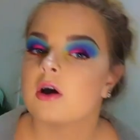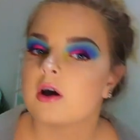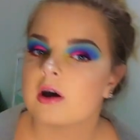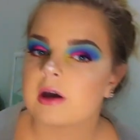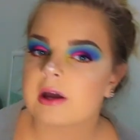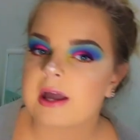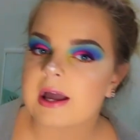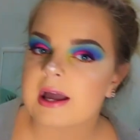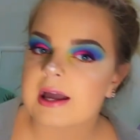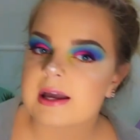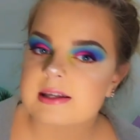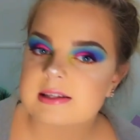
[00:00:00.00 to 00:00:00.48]

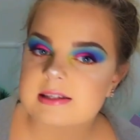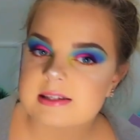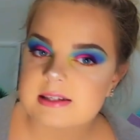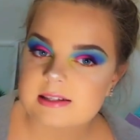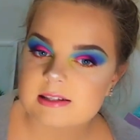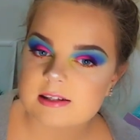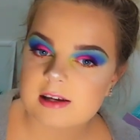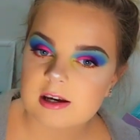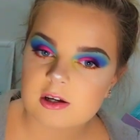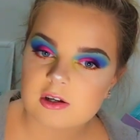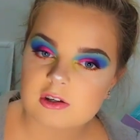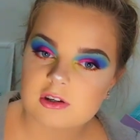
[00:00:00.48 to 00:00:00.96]
Okay, and
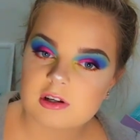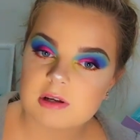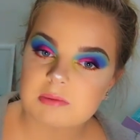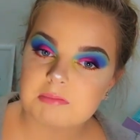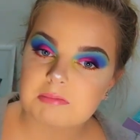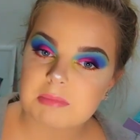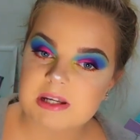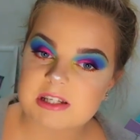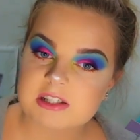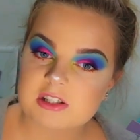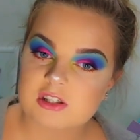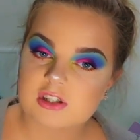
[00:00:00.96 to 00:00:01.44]
since I already
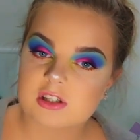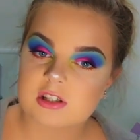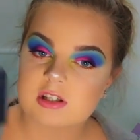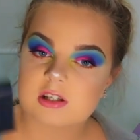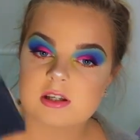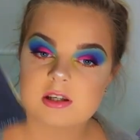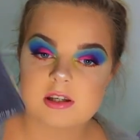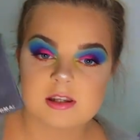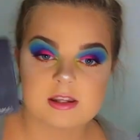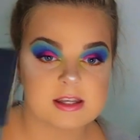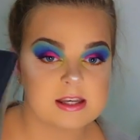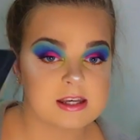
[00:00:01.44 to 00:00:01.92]

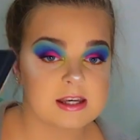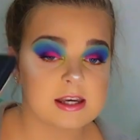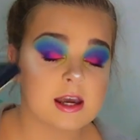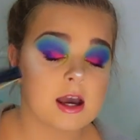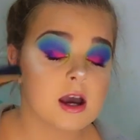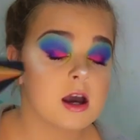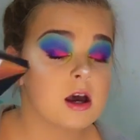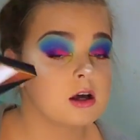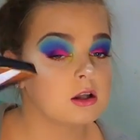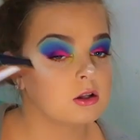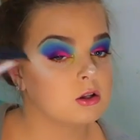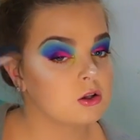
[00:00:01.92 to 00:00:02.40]
mentioned the
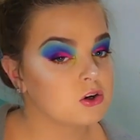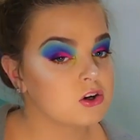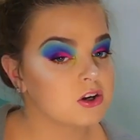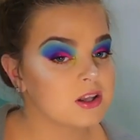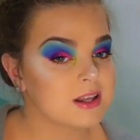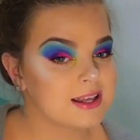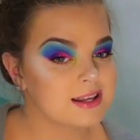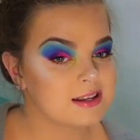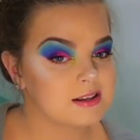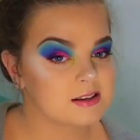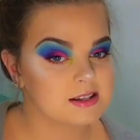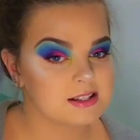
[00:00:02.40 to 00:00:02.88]
Laura
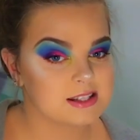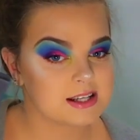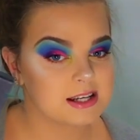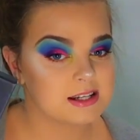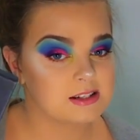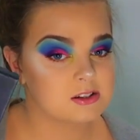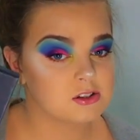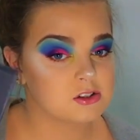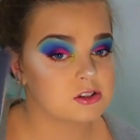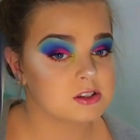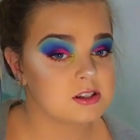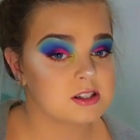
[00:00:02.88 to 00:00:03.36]
Lee Los
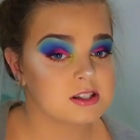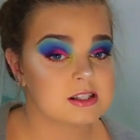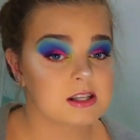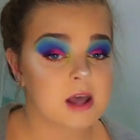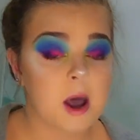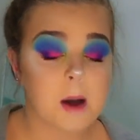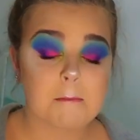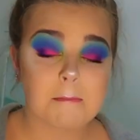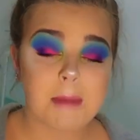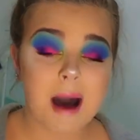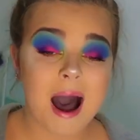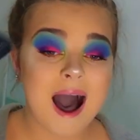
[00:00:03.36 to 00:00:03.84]
Angeles
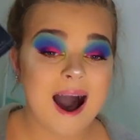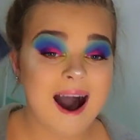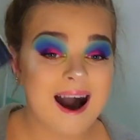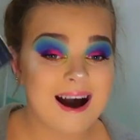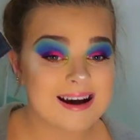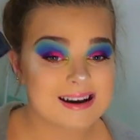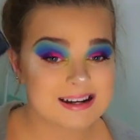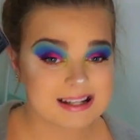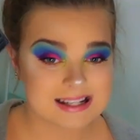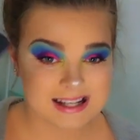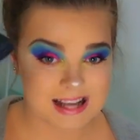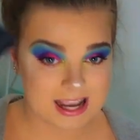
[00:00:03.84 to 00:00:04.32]

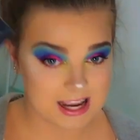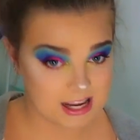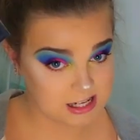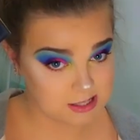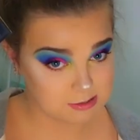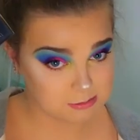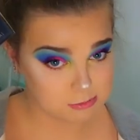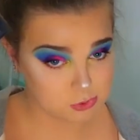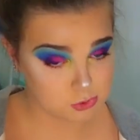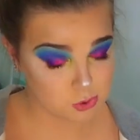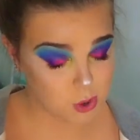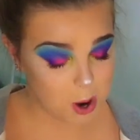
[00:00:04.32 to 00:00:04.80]
Party
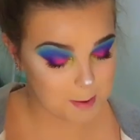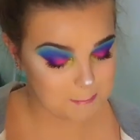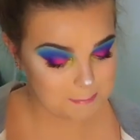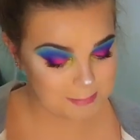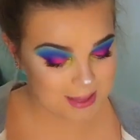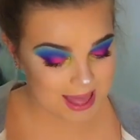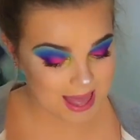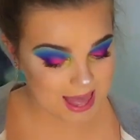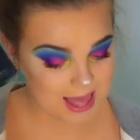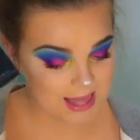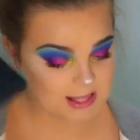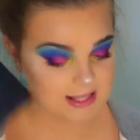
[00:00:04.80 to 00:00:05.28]
Animal
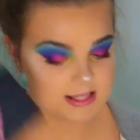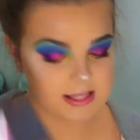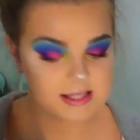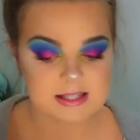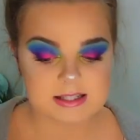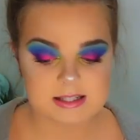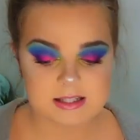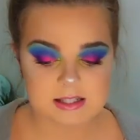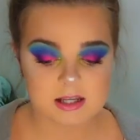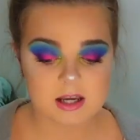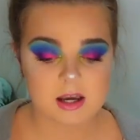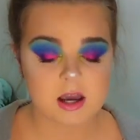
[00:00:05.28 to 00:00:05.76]

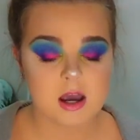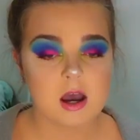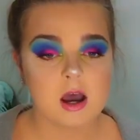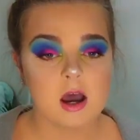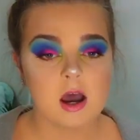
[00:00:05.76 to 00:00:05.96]
Palette,